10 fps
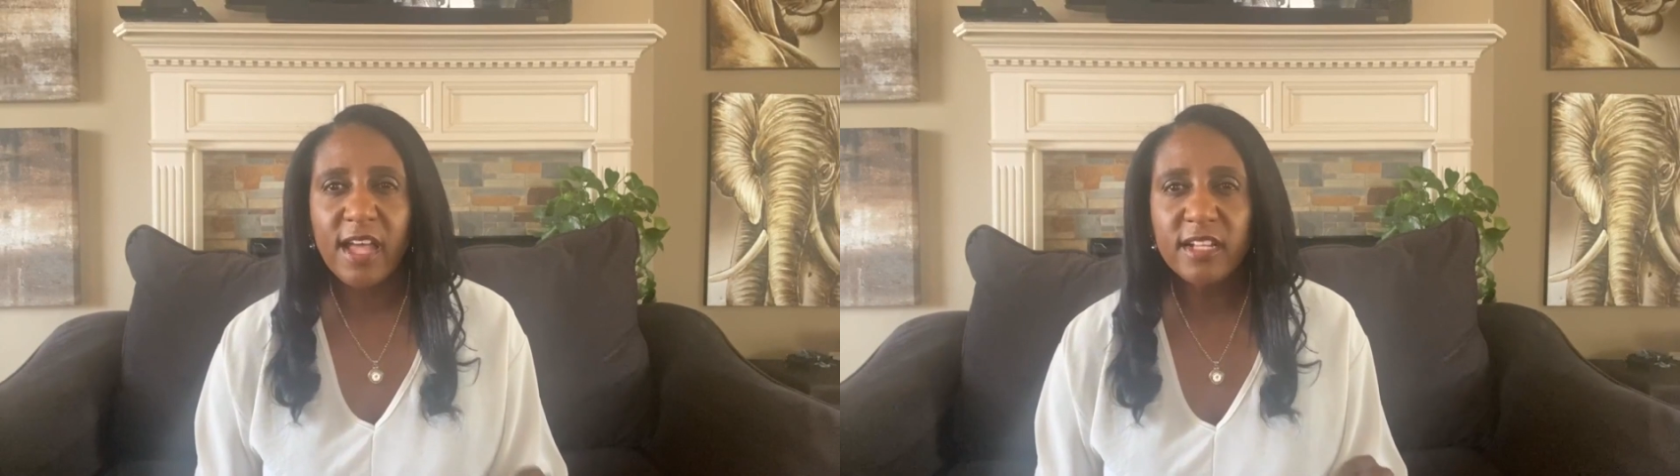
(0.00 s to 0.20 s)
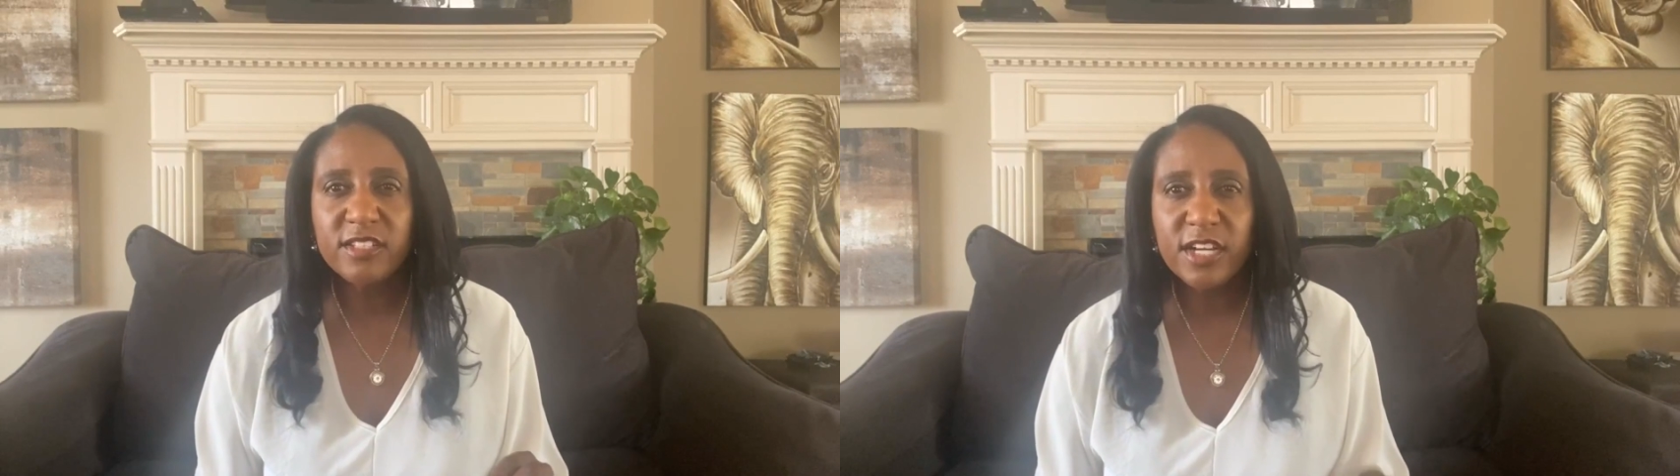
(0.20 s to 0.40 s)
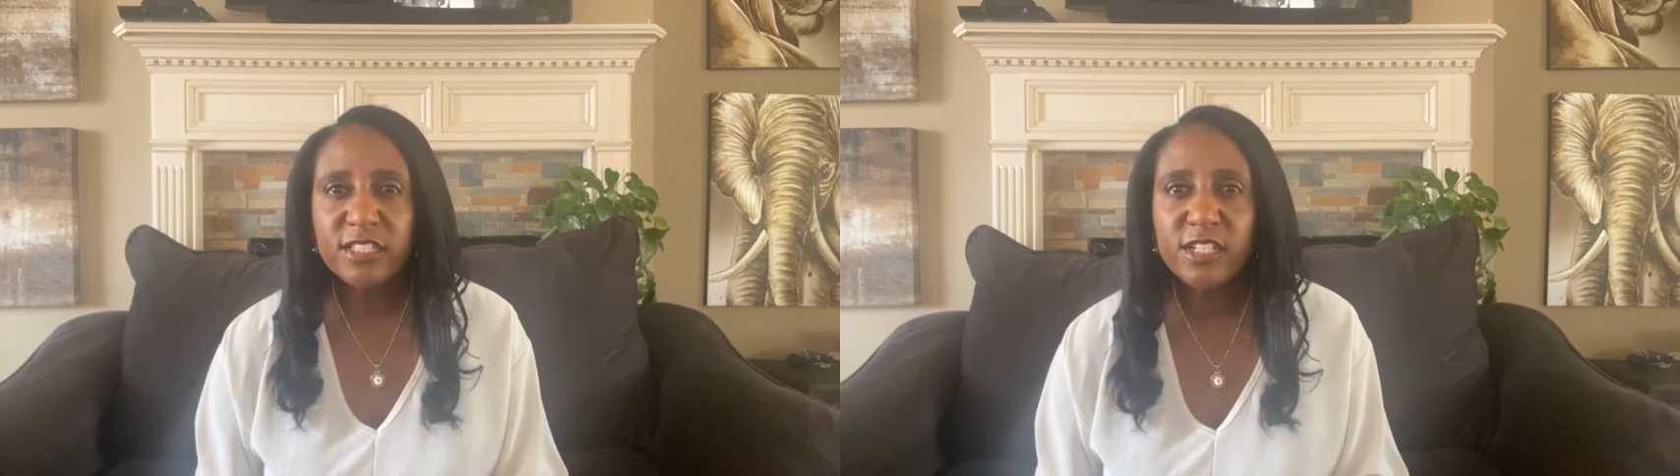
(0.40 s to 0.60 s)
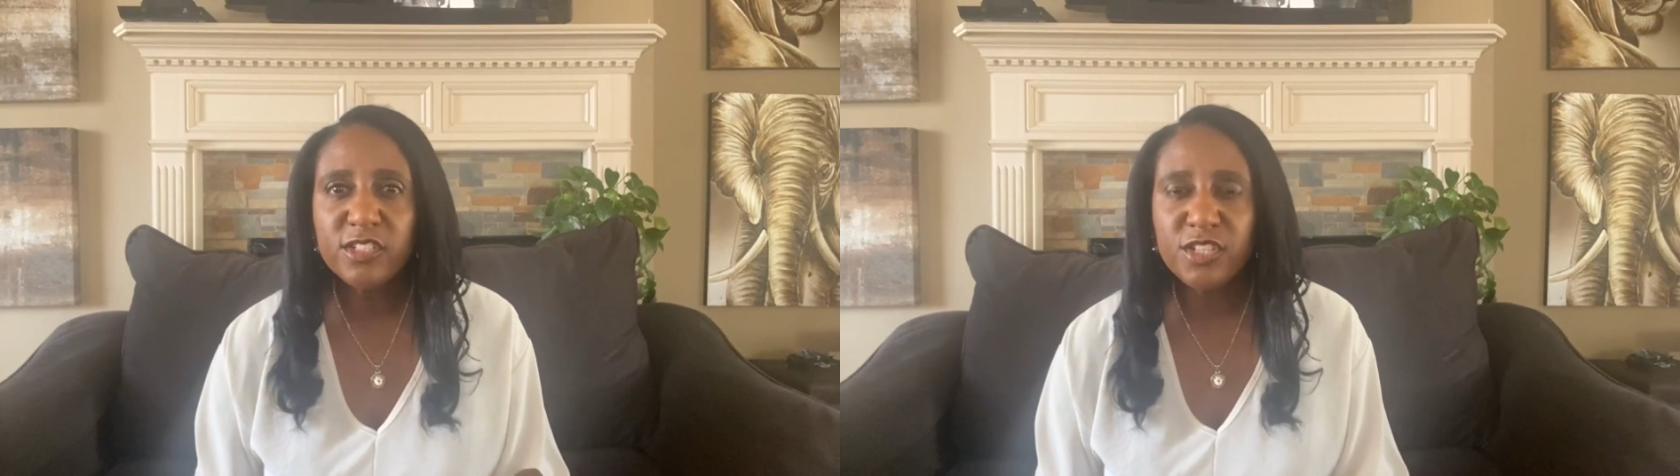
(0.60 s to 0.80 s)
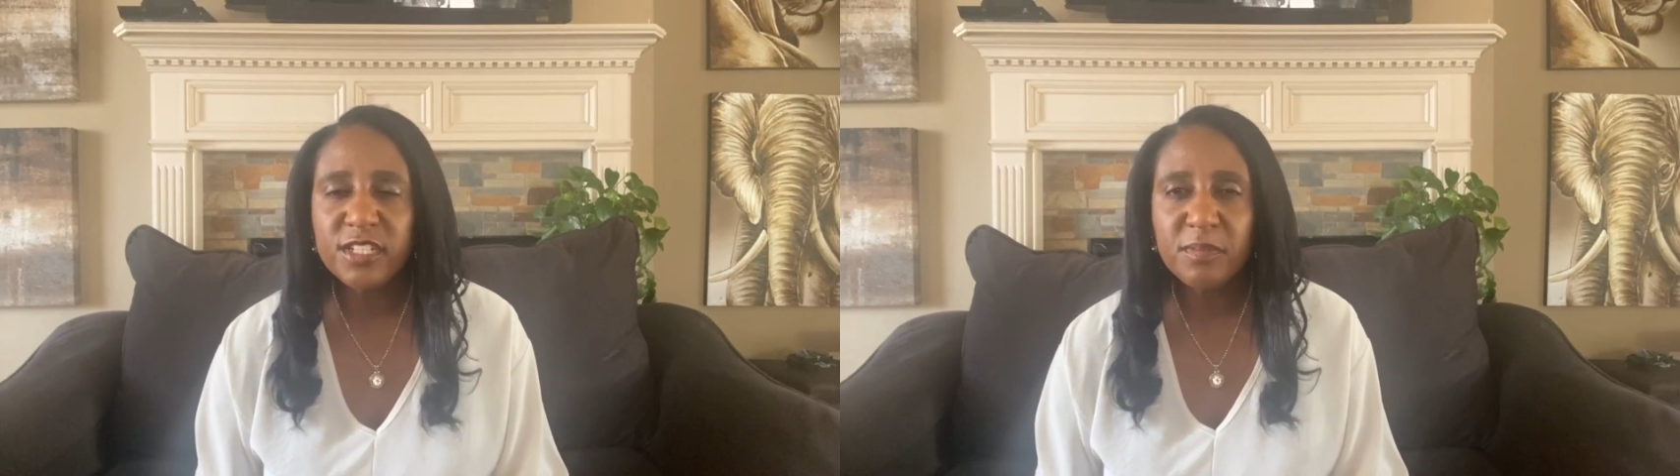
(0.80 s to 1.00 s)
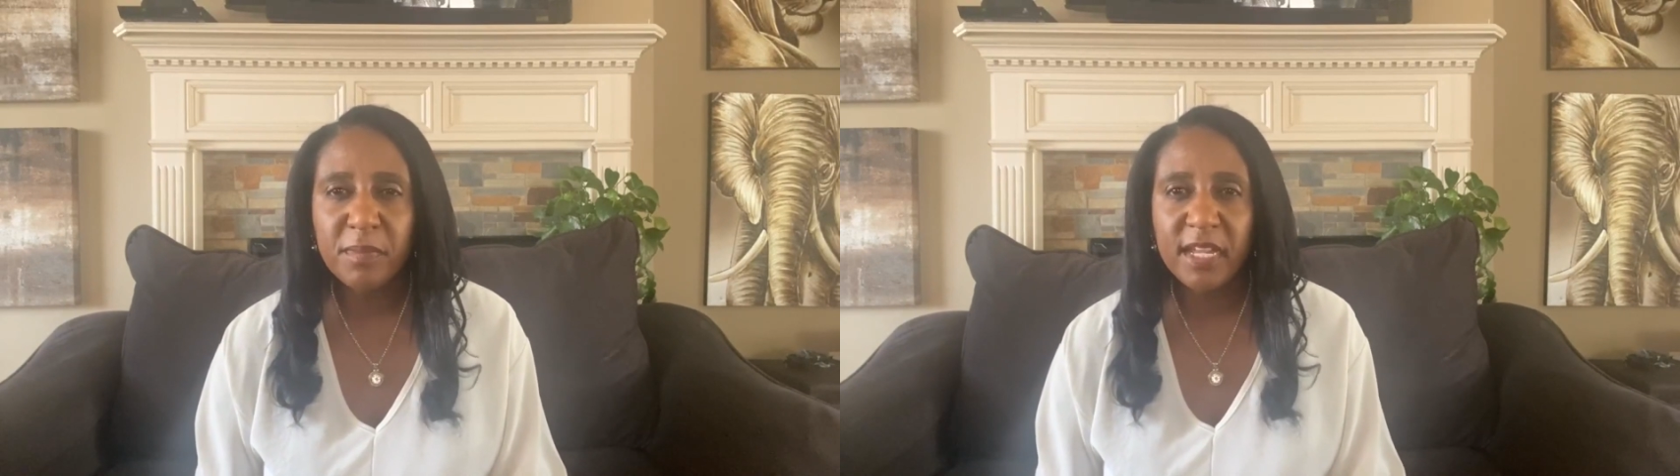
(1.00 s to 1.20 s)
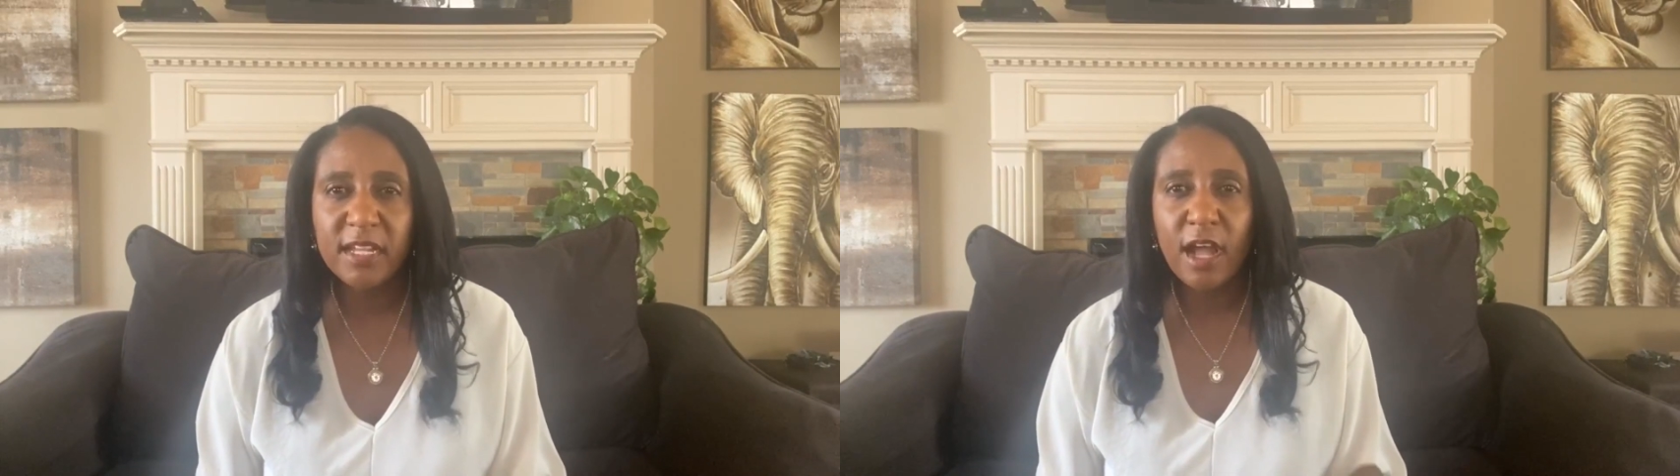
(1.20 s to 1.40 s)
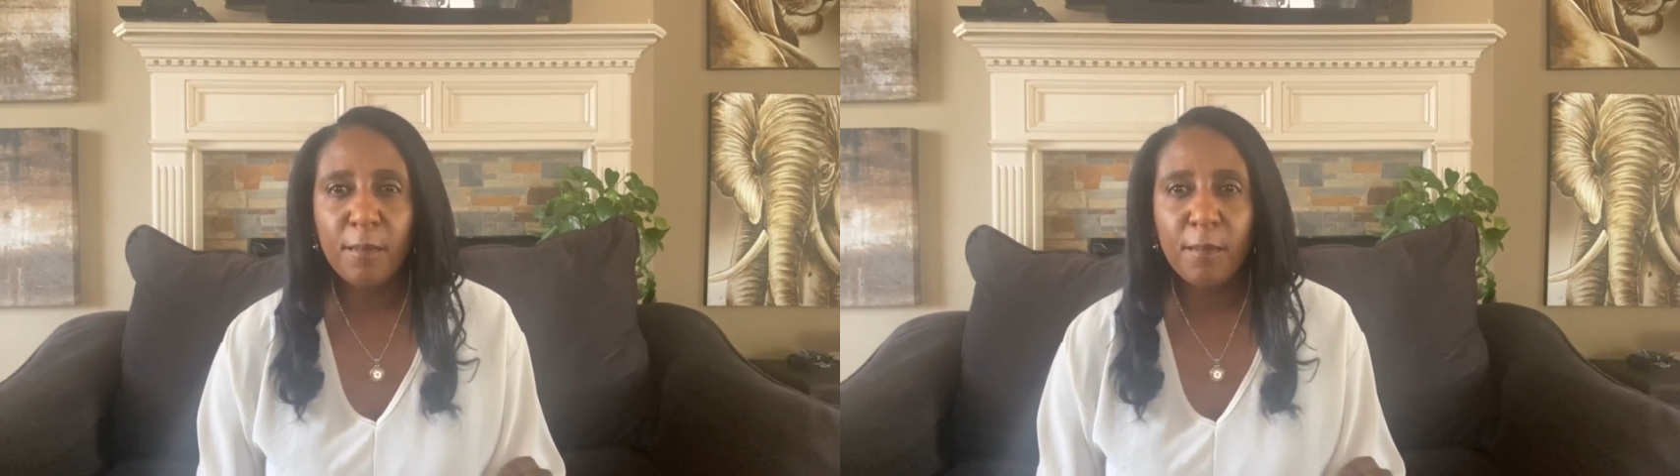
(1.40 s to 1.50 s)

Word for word: it doesn't just mean